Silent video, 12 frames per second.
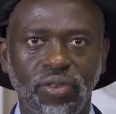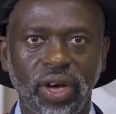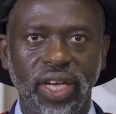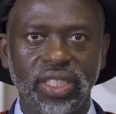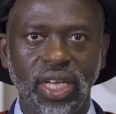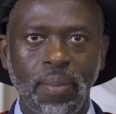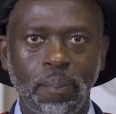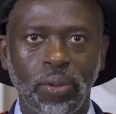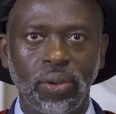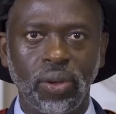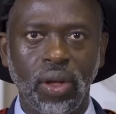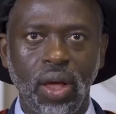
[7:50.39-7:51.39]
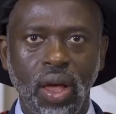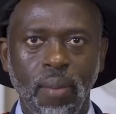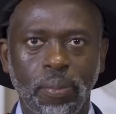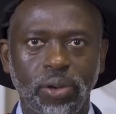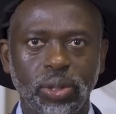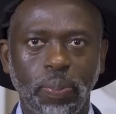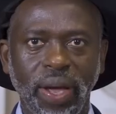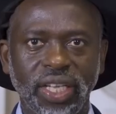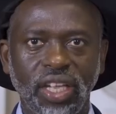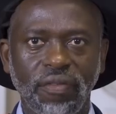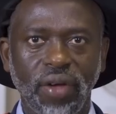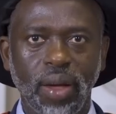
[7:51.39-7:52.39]
for example,
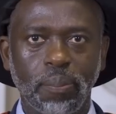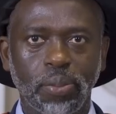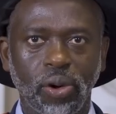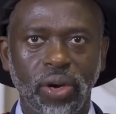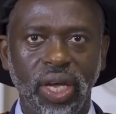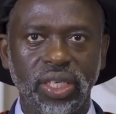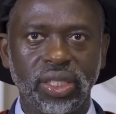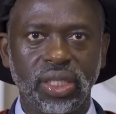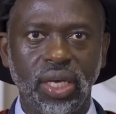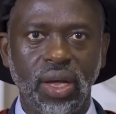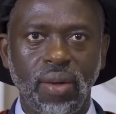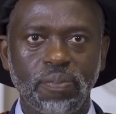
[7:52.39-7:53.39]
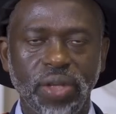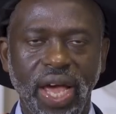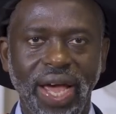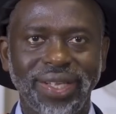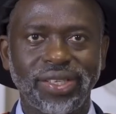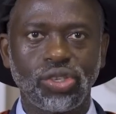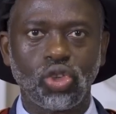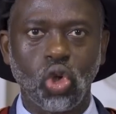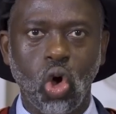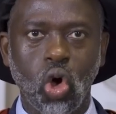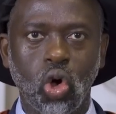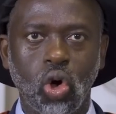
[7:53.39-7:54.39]
prospective employers, at
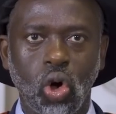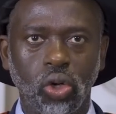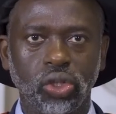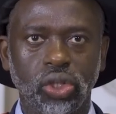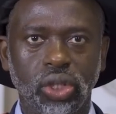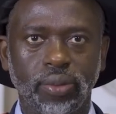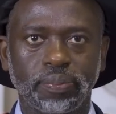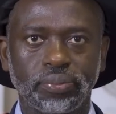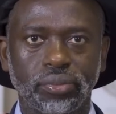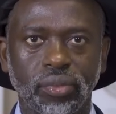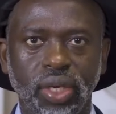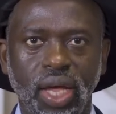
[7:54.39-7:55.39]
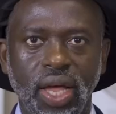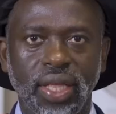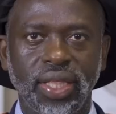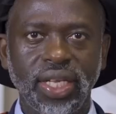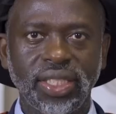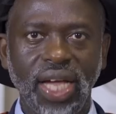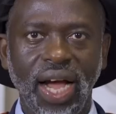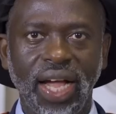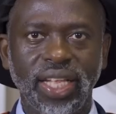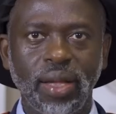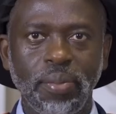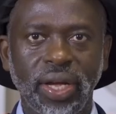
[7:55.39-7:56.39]
no cost. This
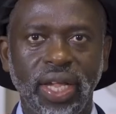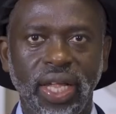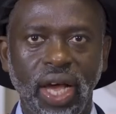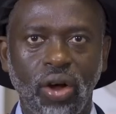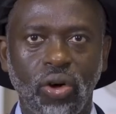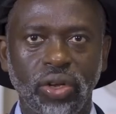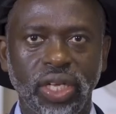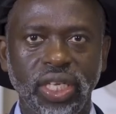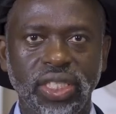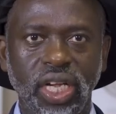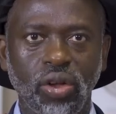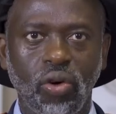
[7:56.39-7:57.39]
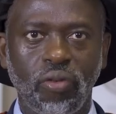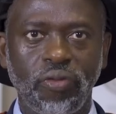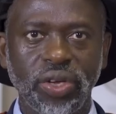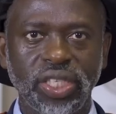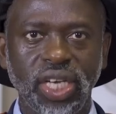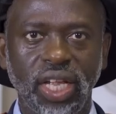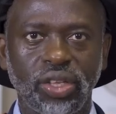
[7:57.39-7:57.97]
academic record is an official